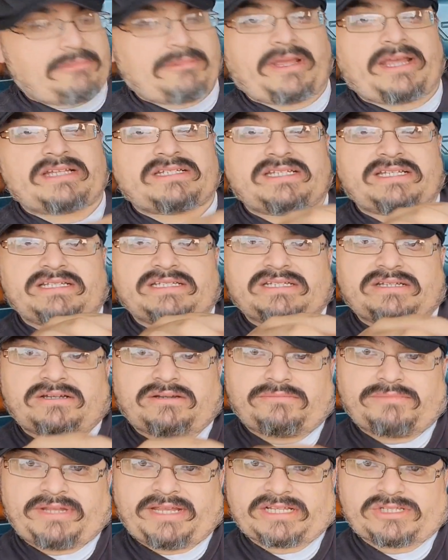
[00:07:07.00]
I'm guessing it's
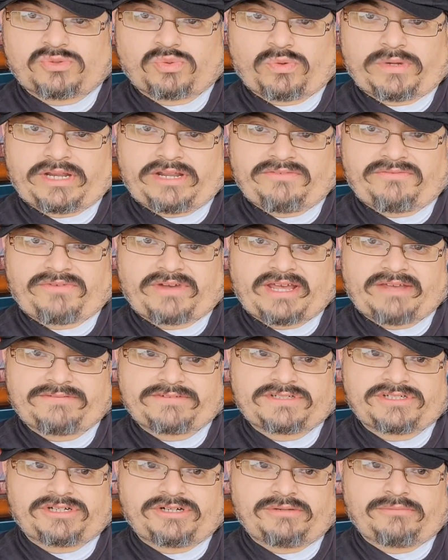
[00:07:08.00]
gonna be a
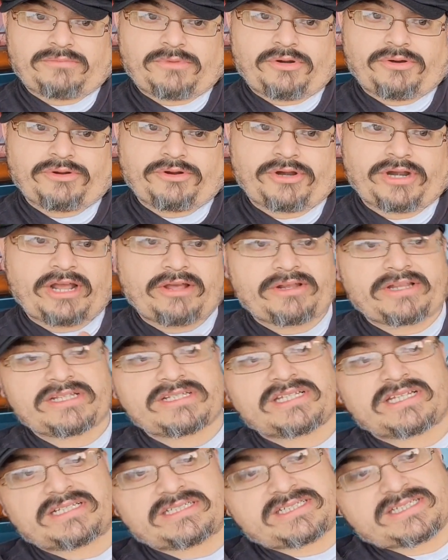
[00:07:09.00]
25 turn motor. Now
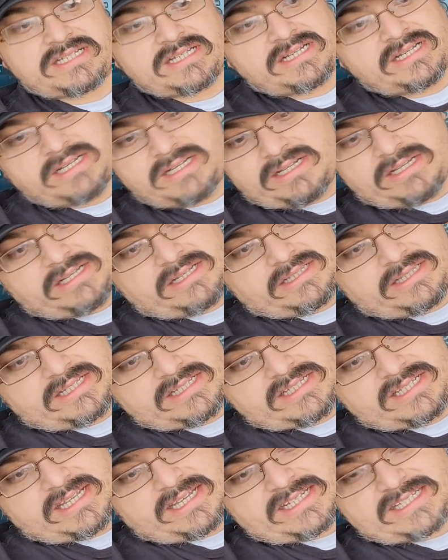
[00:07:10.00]
this thing
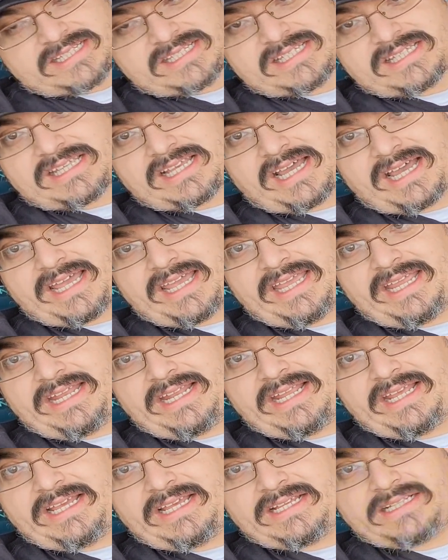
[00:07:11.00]
is
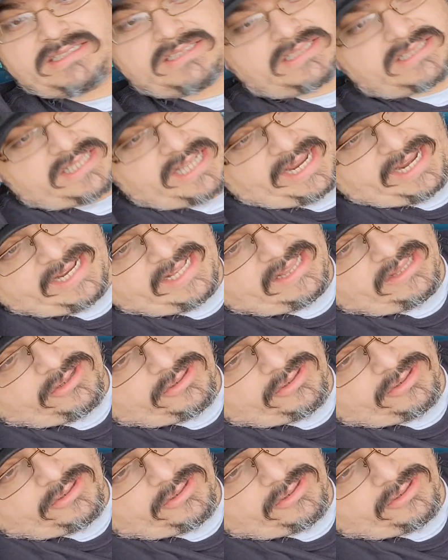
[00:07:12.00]
tiny. It's a tiny